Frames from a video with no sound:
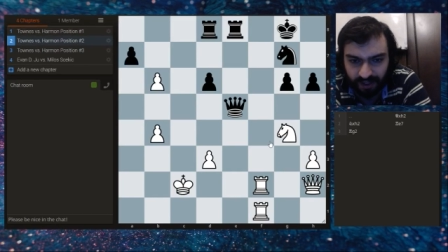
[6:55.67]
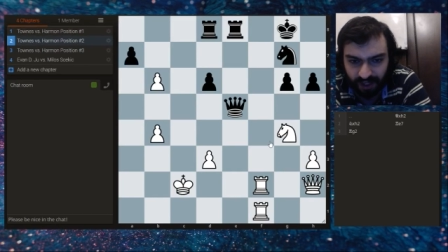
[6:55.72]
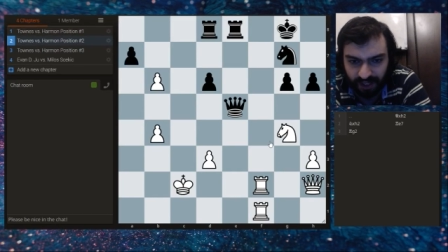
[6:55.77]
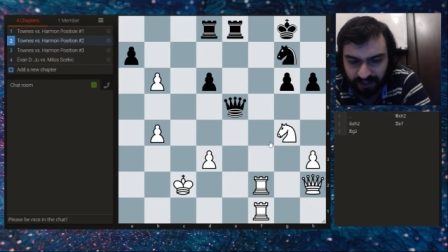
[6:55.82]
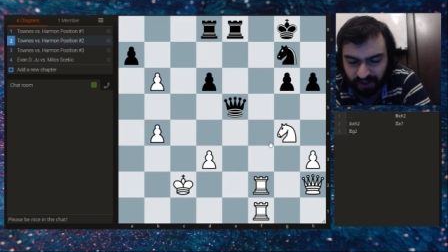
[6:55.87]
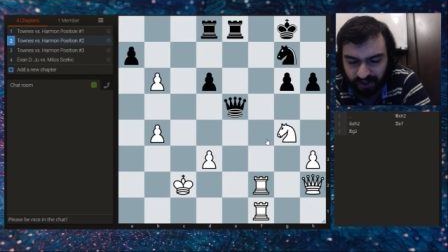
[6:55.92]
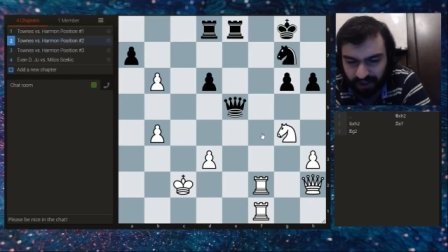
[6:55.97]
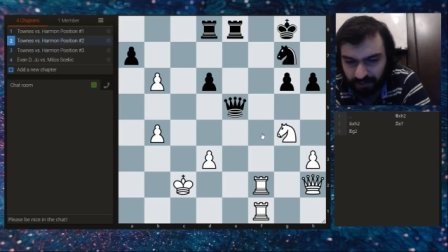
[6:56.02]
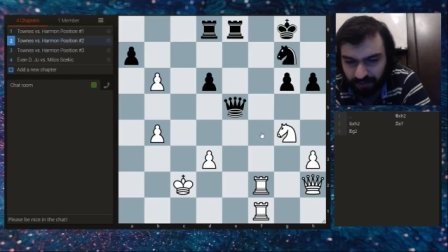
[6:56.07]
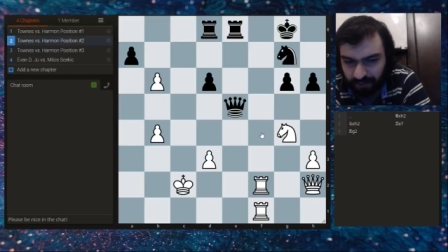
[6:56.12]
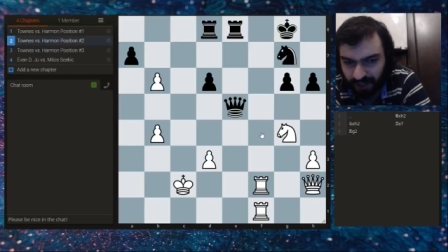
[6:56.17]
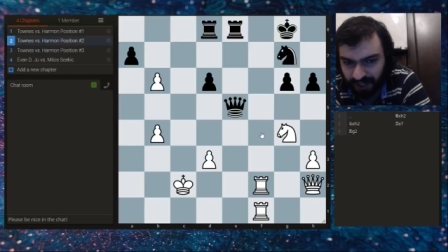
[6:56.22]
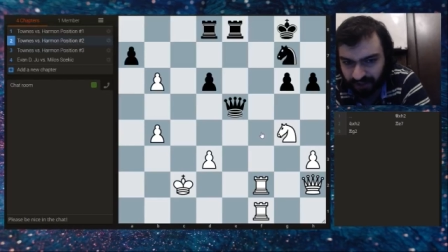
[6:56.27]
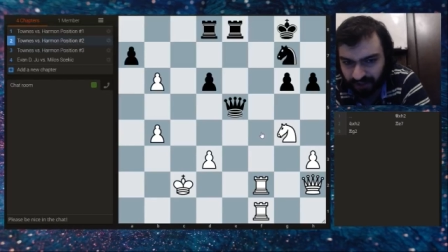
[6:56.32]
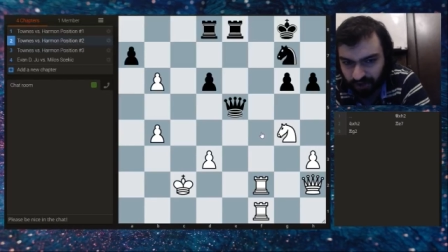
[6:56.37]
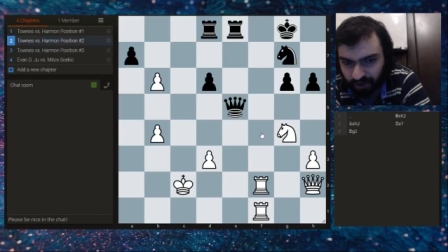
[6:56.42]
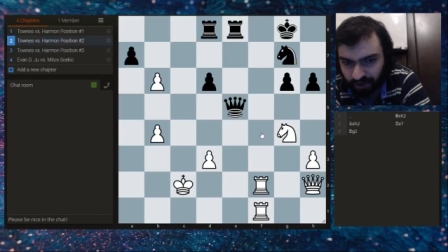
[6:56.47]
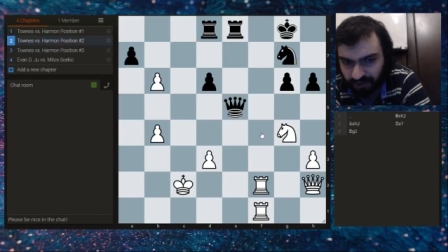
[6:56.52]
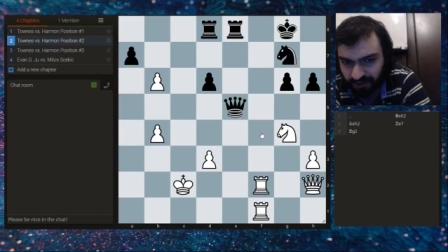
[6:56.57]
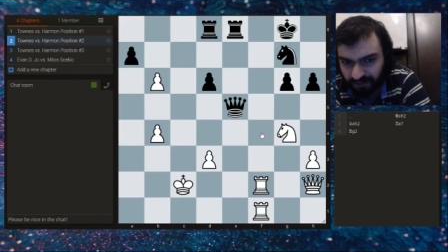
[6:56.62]
Actually, black
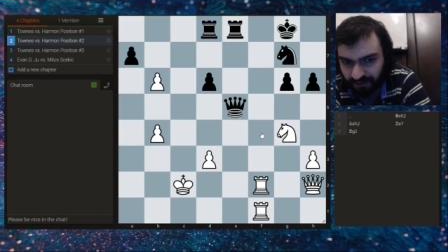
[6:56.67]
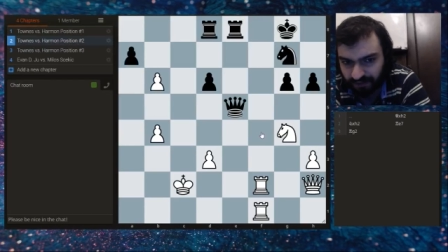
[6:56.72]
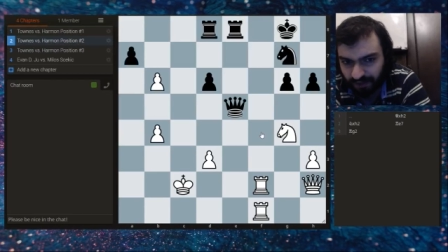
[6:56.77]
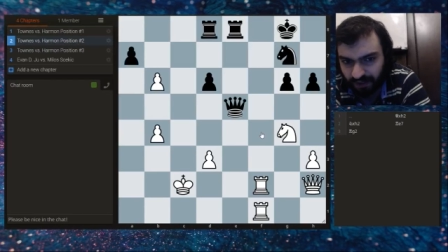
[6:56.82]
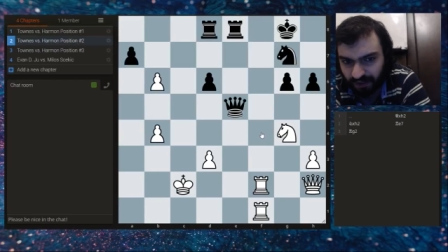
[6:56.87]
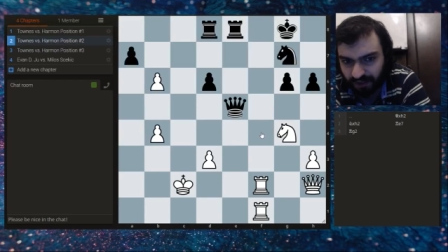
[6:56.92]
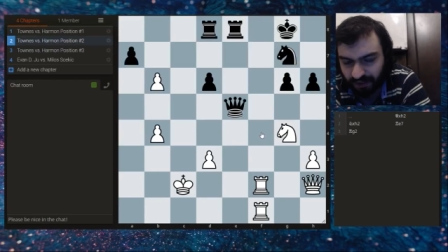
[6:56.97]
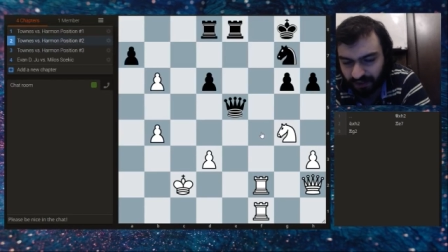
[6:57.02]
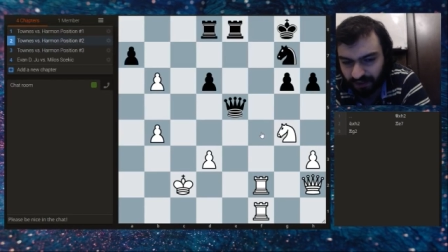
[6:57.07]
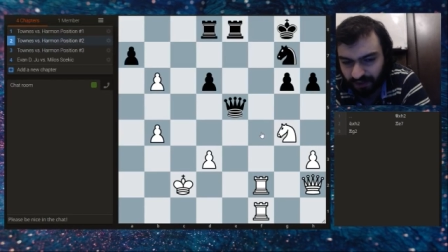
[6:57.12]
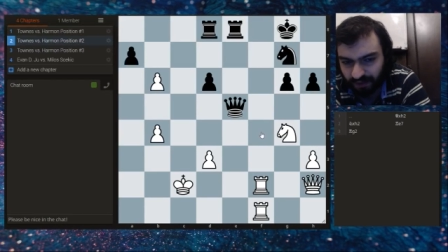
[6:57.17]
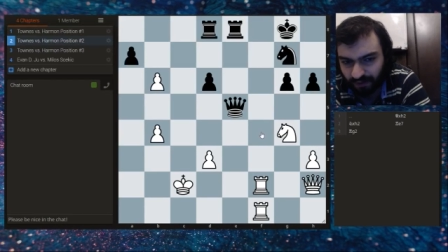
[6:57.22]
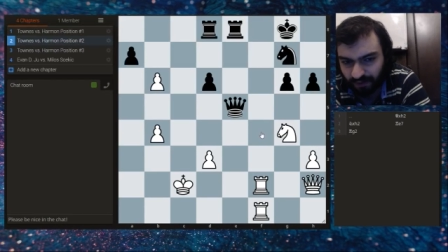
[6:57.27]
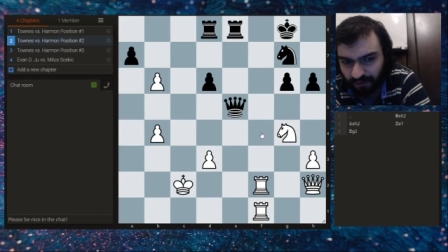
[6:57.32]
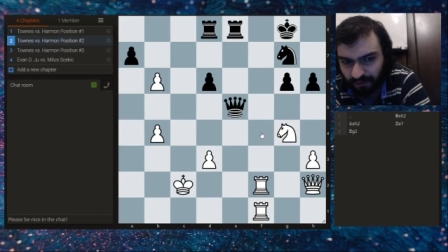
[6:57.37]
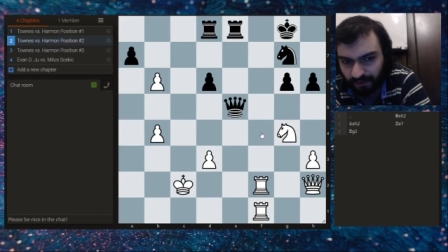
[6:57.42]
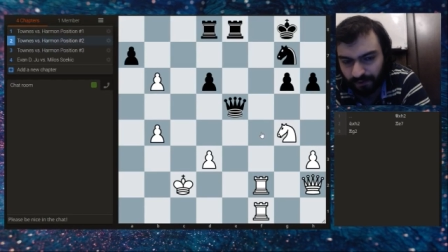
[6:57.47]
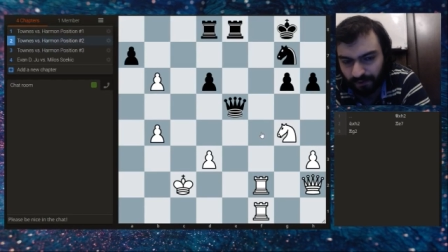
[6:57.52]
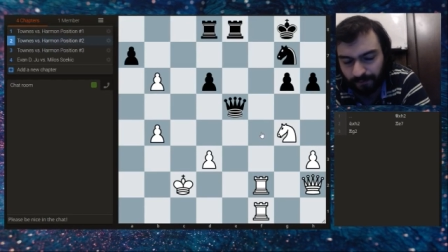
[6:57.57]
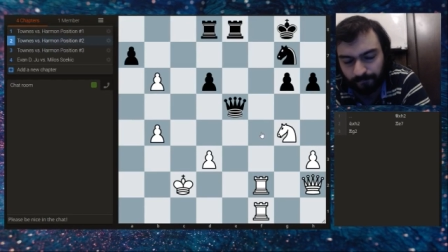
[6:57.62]
shouldn't take here.
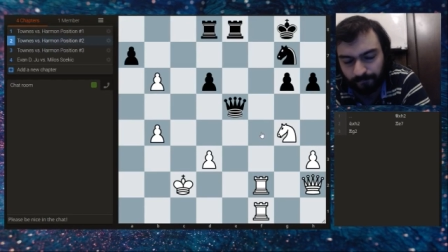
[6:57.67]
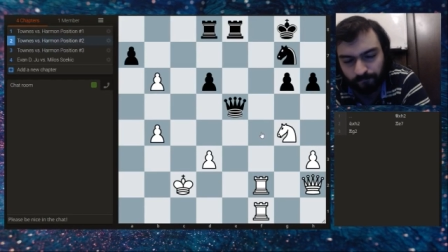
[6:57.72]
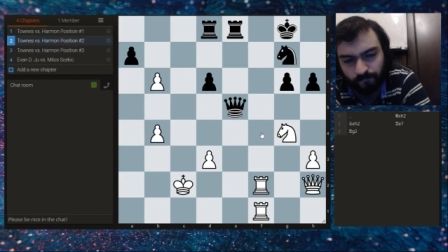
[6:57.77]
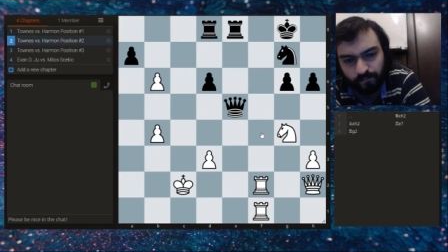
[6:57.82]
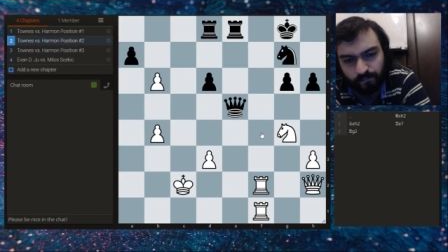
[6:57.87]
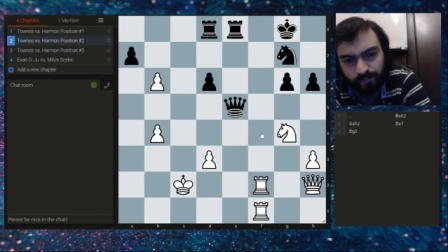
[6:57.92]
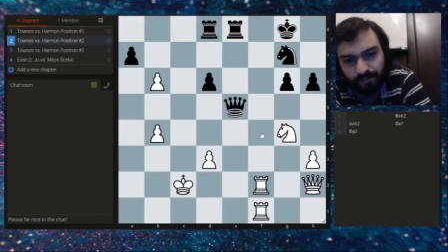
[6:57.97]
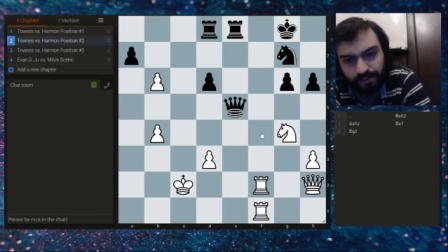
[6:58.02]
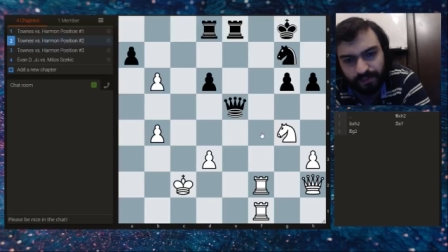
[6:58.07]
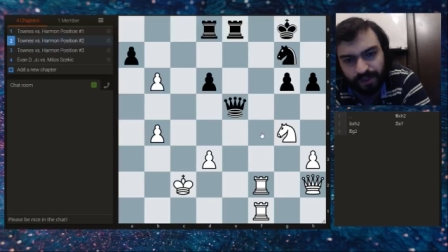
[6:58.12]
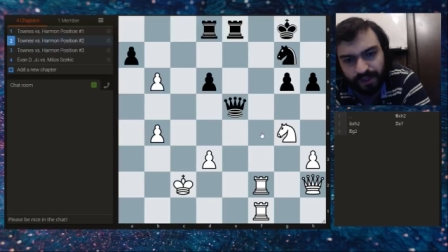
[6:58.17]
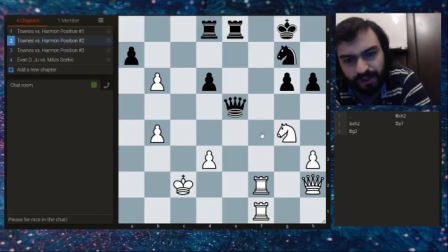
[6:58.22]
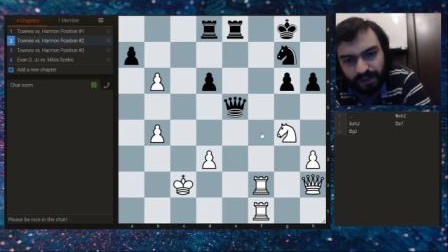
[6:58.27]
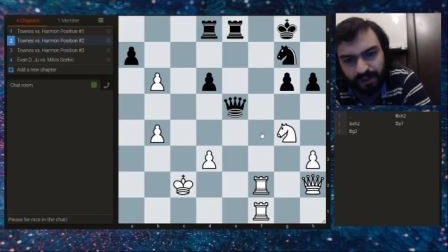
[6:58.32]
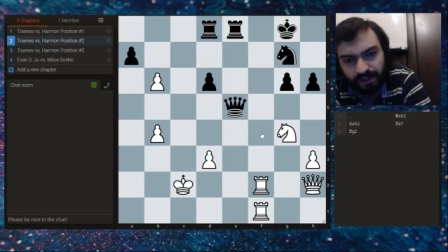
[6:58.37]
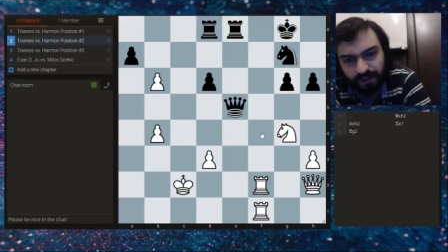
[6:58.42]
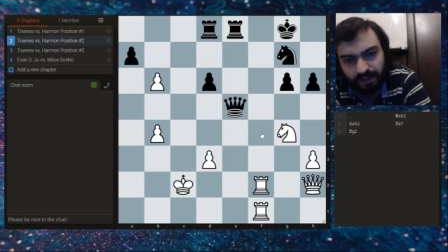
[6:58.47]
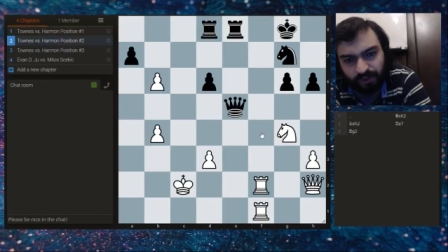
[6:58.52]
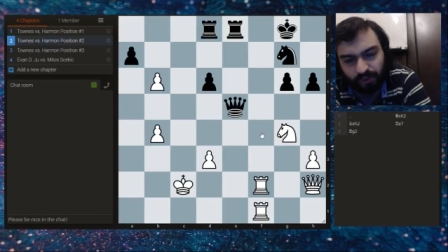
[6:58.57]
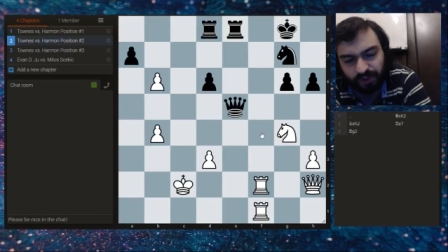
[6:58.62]

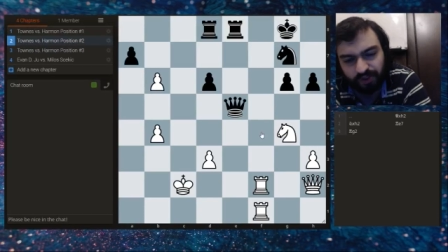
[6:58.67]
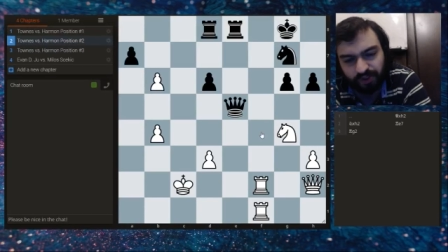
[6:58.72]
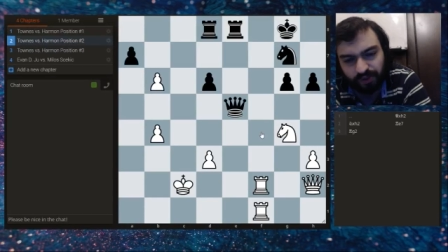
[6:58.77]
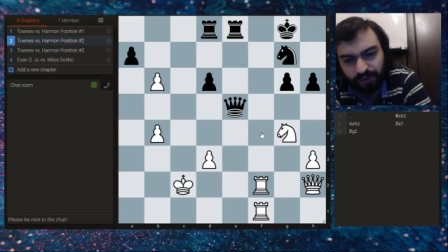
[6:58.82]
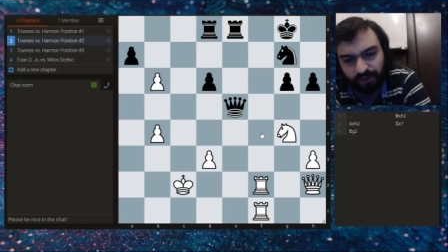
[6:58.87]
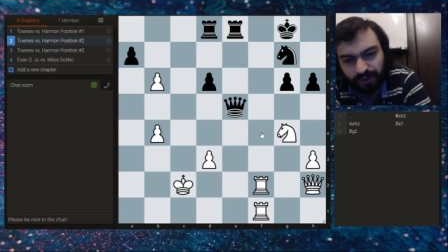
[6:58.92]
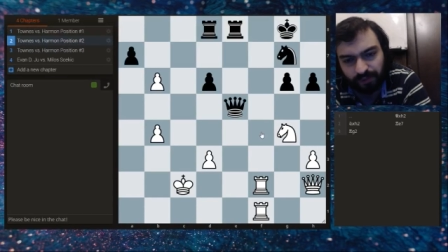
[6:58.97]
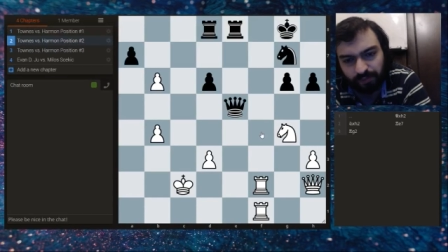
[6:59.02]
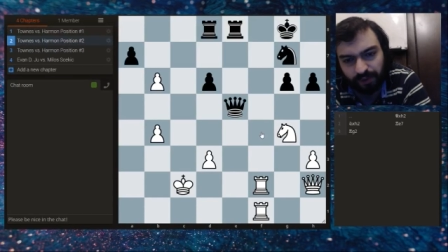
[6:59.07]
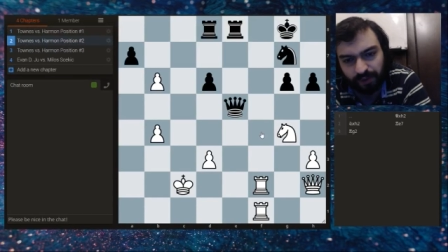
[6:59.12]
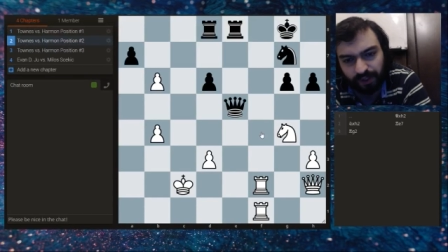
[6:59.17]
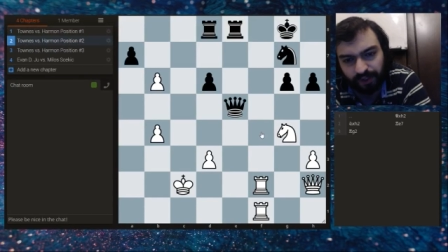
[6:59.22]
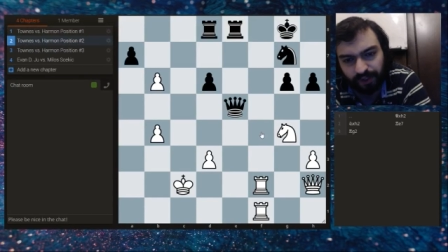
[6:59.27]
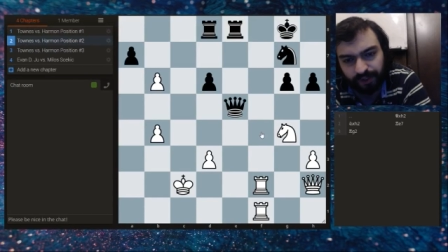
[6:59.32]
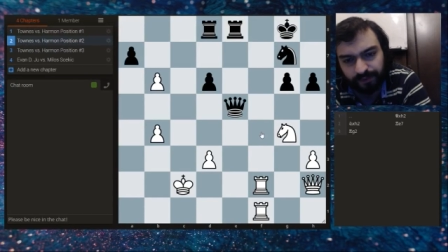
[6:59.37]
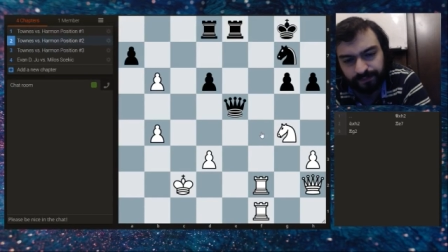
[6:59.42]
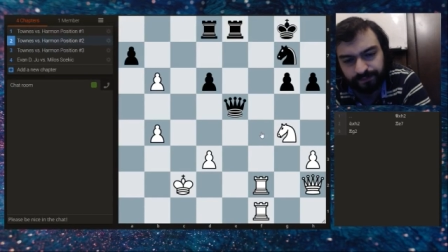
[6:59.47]
What should they play?